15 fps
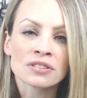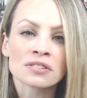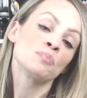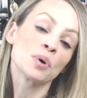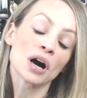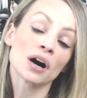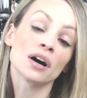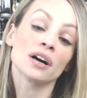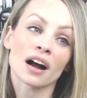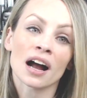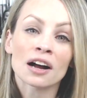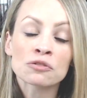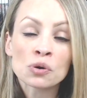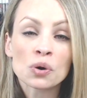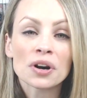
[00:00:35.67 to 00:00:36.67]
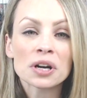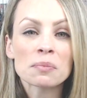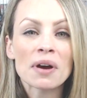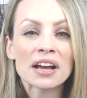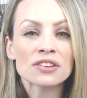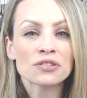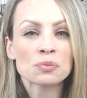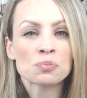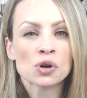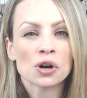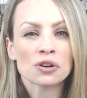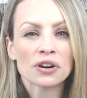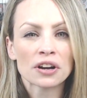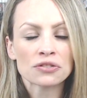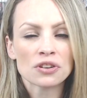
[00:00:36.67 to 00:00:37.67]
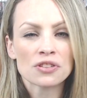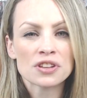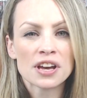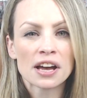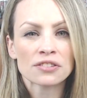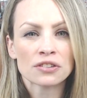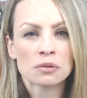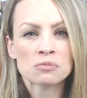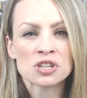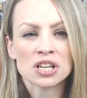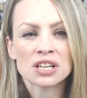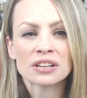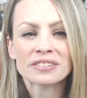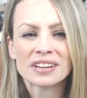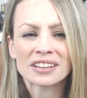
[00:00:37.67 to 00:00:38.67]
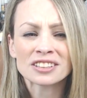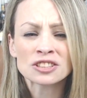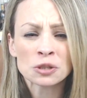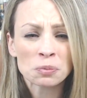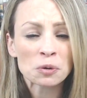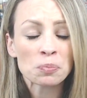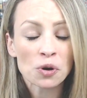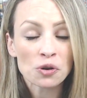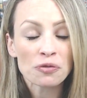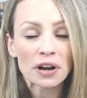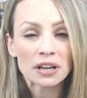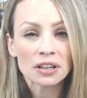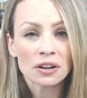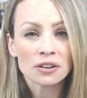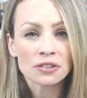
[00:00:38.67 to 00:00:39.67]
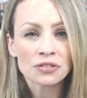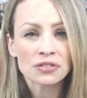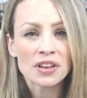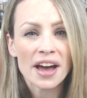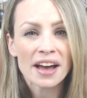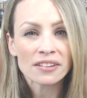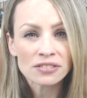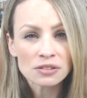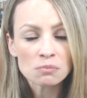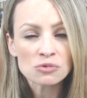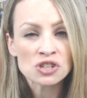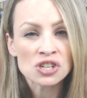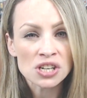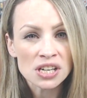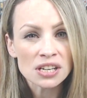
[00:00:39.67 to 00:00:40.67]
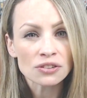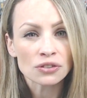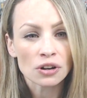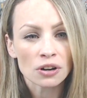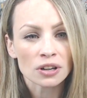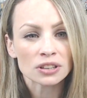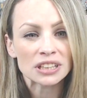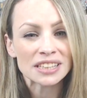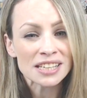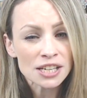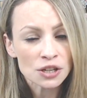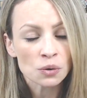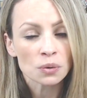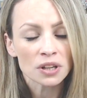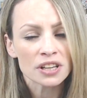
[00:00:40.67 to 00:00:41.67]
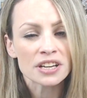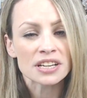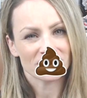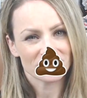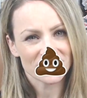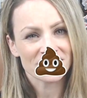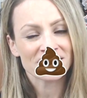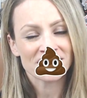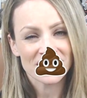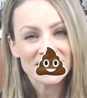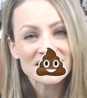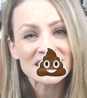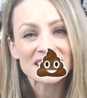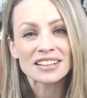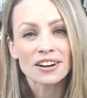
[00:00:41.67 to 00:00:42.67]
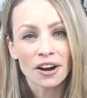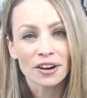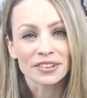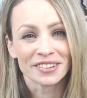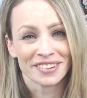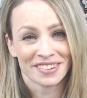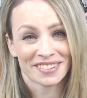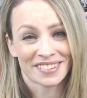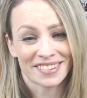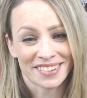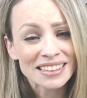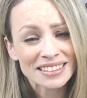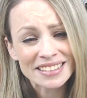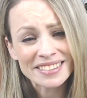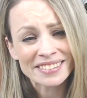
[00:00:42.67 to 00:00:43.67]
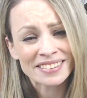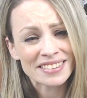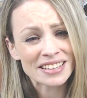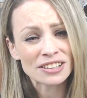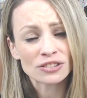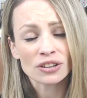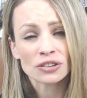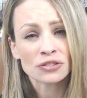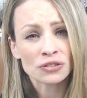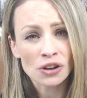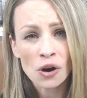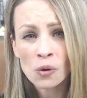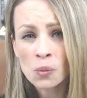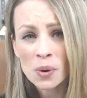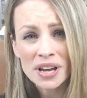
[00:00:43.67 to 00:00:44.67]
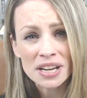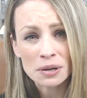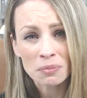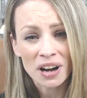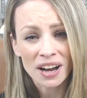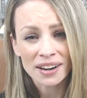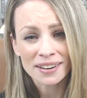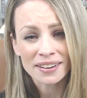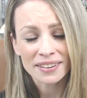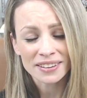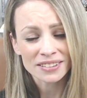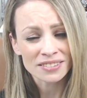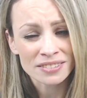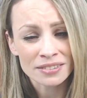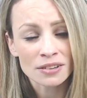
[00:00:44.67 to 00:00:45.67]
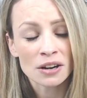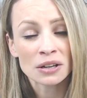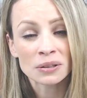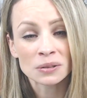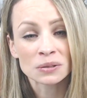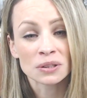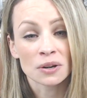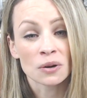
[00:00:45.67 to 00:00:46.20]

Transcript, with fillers: but I've already made some progress on the SMGs, and to be perfectly honest, the SMGs are equally guns. These things are so weak, man. They're so